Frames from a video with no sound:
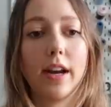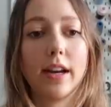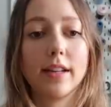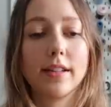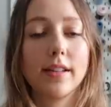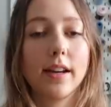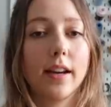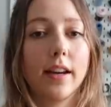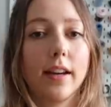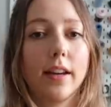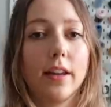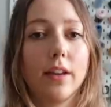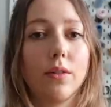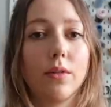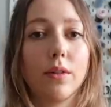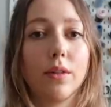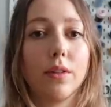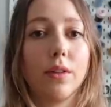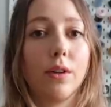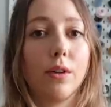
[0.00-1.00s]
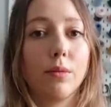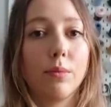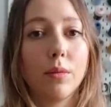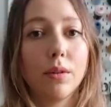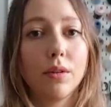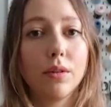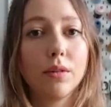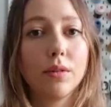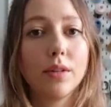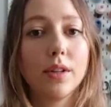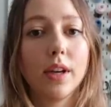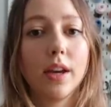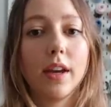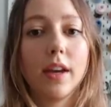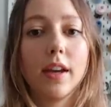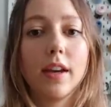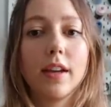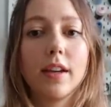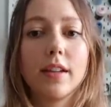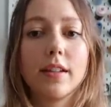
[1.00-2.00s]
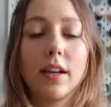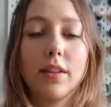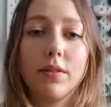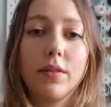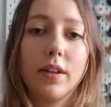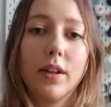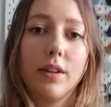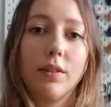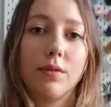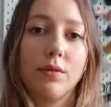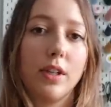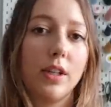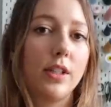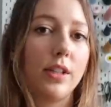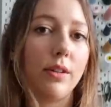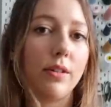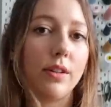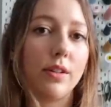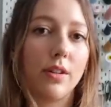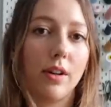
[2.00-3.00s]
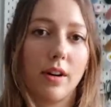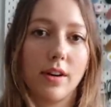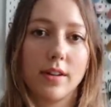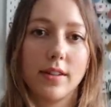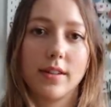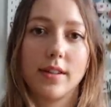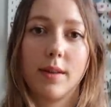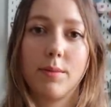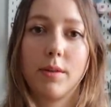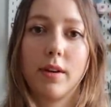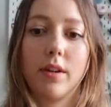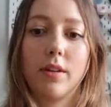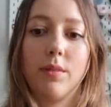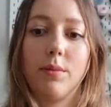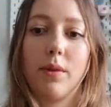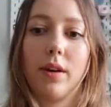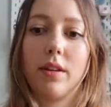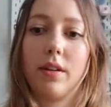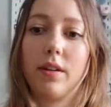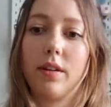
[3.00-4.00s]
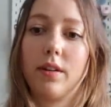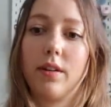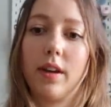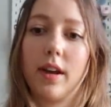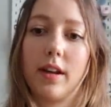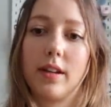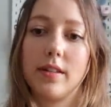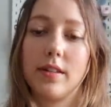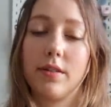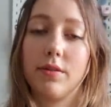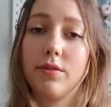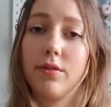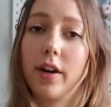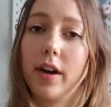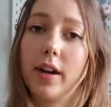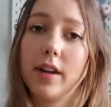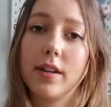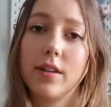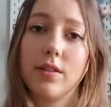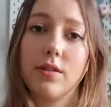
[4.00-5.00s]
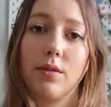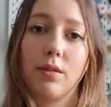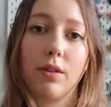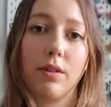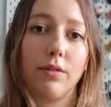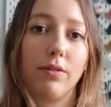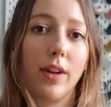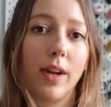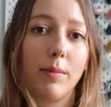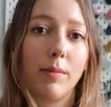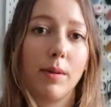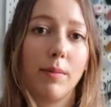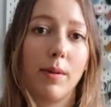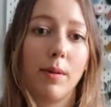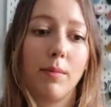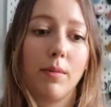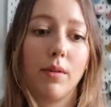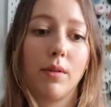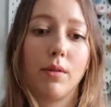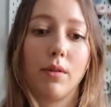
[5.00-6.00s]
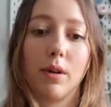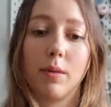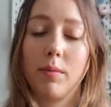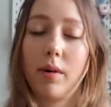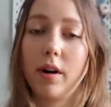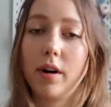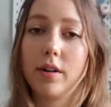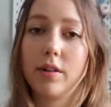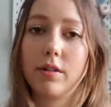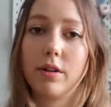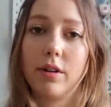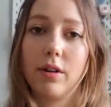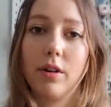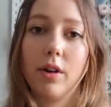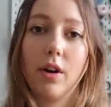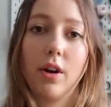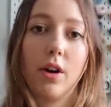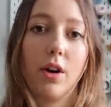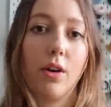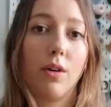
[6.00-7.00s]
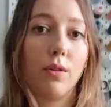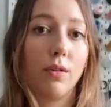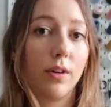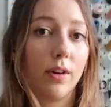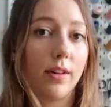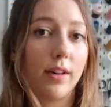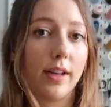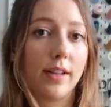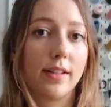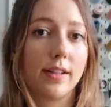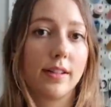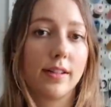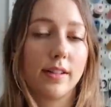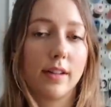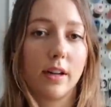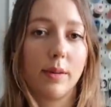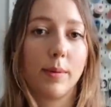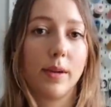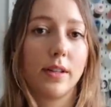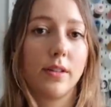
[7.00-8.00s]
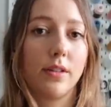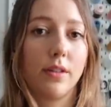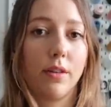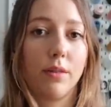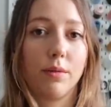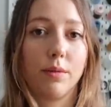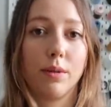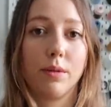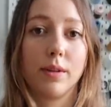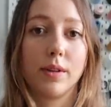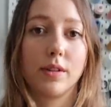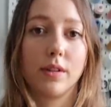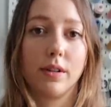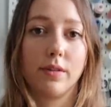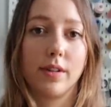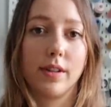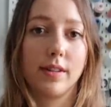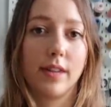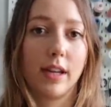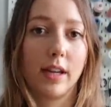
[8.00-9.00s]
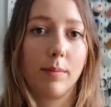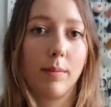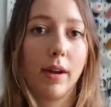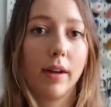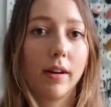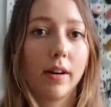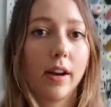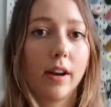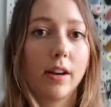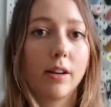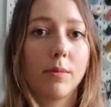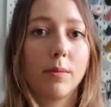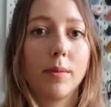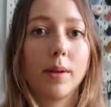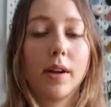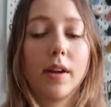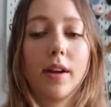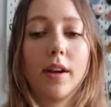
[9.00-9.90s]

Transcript: anxiety or low mood, definitely reach out and talk to someone, whether that's a friend or a family member or a partner or a licensed therapist through a service like BetterHelp